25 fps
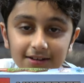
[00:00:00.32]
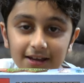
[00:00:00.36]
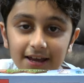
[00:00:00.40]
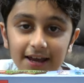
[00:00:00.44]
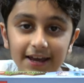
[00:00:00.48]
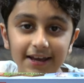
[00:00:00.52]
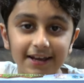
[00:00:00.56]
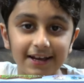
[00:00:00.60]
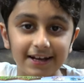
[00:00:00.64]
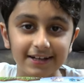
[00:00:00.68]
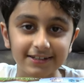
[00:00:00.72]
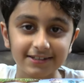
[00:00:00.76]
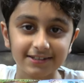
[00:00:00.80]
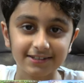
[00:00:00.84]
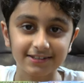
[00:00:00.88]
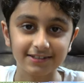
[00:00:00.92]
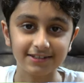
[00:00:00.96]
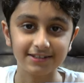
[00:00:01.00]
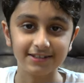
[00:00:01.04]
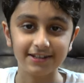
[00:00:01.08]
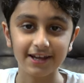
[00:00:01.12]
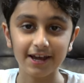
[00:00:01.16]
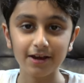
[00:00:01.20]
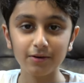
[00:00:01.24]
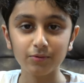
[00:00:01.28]
Hey guys,
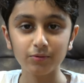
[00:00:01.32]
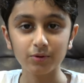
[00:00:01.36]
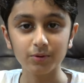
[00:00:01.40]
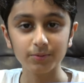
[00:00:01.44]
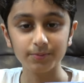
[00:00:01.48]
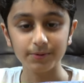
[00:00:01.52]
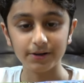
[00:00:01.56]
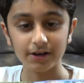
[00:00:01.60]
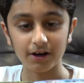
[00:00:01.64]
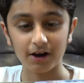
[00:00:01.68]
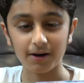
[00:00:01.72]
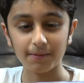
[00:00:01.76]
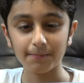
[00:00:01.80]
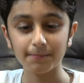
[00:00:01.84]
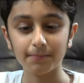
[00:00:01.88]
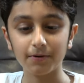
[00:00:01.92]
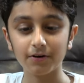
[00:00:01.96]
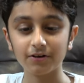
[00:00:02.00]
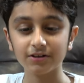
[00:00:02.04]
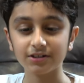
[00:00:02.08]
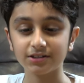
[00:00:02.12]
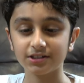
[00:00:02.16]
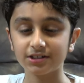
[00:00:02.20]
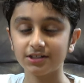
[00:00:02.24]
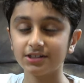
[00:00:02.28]
today we'll be
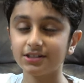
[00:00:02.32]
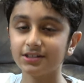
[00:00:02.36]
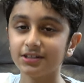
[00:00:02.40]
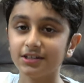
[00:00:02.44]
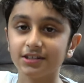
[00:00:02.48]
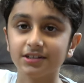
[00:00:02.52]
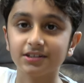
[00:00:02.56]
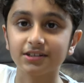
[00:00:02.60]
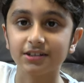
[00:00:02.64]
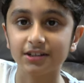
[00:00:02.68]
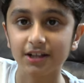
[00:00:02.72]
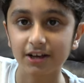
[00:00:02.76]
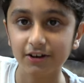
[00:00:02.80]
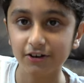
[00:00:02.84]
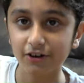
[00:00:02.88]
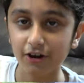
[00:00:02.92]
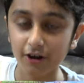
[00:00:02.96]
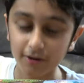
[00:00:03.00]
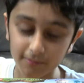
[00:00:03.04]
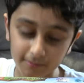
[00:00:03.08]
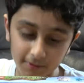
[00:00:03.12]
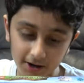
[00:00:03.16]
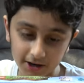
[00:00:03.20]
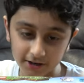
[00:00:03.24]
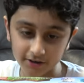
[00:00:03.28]
unboxing this
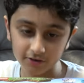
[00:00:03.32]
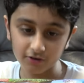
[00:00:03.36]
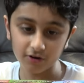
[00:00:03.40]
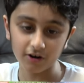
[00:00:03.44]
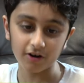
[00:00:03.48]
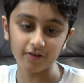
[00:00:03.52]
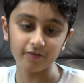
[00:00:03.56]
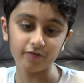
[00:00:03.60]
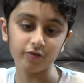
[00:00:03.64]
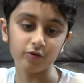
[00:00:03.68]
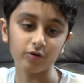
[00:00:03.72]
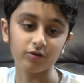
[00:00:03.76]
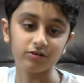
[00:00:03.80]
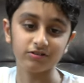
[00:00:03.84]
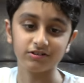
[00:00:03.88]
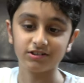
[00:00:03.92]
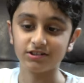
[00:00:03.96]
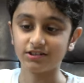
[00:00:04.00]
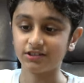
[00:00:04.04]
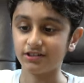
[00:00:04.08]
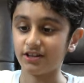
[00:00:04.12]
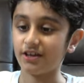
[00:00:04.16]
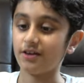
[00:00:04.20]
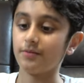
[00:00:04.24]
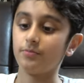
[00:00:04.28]
Lego Minecraft horse
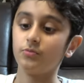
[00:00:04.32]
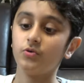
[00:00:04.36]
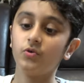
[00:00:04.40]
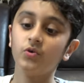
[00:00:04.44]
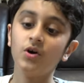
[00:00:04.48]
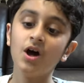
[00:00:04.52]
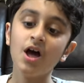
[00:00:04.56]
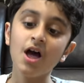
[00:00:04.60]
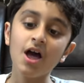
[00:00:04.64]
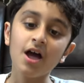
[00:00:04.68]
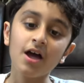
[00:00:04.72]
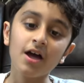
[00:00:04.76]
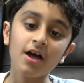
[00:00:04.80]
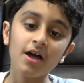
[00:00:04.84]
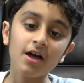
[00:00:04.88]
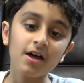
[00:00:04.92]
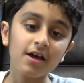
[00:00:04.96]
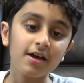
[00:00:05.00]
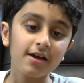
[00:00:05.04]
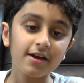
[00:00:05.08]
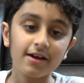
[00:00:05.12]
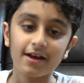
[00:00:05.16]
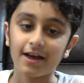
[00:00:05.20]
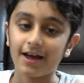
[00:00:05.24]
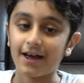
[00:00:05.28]
stable.
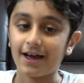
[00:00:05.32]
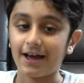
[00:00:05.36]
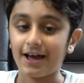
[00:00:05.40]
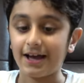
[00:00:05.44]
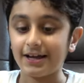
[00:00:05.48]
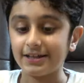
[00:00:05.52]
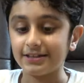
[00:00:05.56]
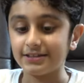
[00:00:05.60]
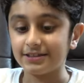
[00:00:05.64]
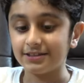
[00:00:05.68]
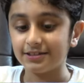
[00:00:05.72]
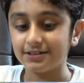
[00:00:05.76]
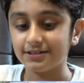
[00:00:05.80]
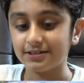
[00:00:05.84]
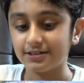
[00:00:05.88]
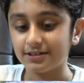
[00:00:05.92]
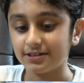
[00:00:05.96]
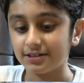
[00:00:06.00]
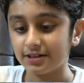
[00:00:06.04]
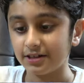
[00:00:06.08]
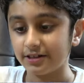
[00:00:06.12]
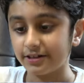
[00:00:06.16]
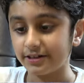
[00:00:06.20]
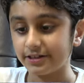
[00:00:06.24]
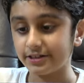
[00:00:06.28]
And
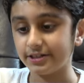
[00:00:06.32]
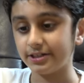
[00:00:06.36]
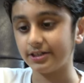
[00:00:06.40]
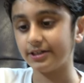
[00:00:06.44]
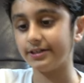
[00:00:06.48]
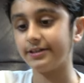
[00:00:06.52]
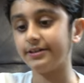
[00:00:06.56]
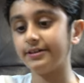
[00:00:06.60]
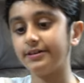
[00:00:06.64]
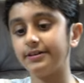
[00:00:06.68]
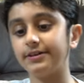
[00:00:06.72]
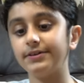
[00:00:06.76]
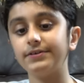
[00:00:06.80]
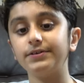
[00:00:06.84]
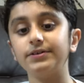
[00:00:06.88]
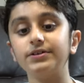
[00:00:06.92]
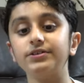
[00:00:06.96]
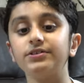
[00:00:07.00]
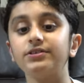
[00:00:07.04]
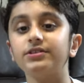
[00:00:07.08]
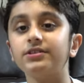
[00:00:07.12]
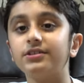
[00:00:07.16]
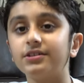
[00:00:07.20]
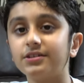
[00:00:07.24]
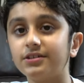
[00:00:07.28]
uh, here
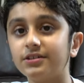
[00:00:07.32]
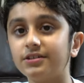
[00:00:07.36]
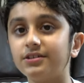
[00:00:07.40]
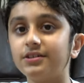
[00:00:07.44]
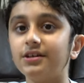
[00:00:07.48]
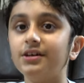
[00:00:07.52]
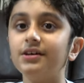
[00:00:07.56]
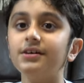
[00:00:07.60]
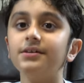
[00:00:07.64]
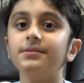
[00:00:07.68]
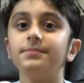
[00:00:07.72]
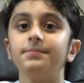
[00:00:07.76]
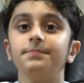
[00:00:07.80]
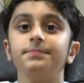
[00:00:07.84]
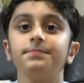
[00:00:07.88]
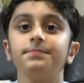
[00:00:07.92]
is the set.